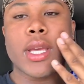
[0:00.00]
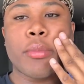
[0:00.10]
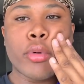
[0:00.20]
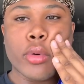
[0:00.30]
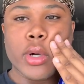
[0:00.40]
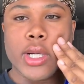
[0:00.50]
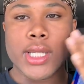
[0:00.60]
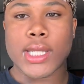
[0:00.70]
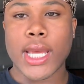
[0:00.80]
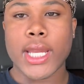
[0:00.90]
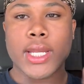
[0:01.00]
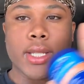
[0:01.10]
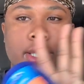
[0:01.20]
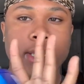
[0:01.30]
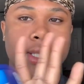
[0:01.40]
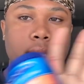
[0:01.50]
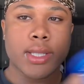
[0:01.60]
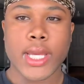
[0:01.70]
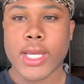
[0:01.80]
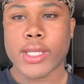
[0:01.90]
your pores and it just
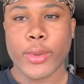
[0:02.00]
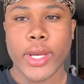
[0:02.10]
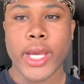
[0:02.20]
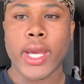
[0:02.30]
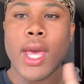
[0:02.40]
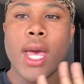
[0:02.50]
takes away